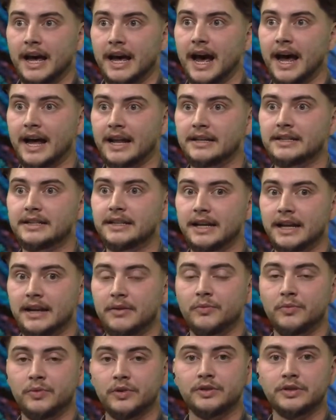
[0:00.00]
And
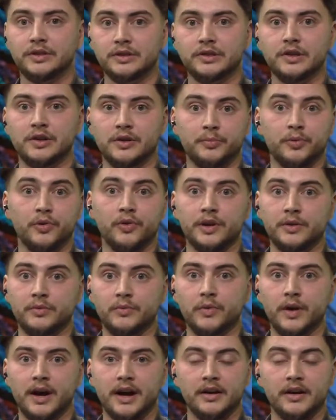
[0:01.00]
it was to the
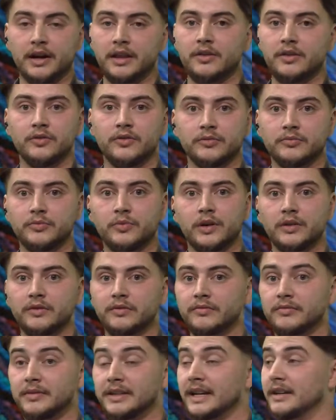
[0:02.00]
point where I thought, well,
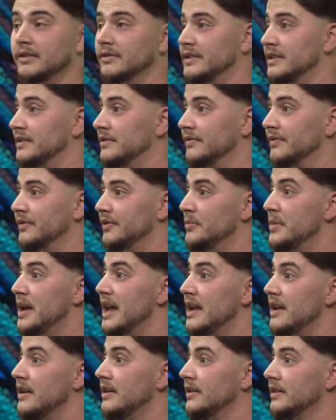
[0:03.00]
sales isn't for
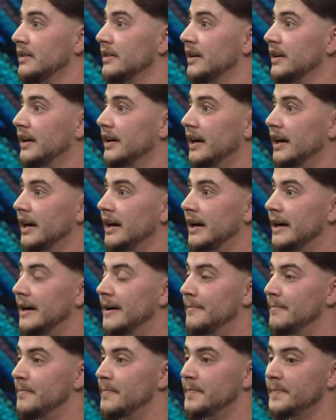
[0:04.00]
me.
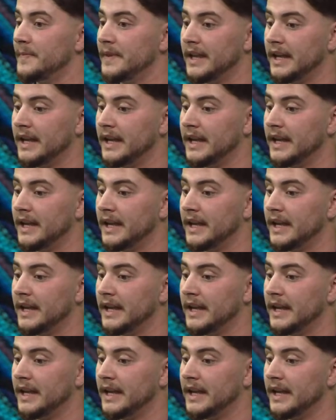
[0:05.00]
And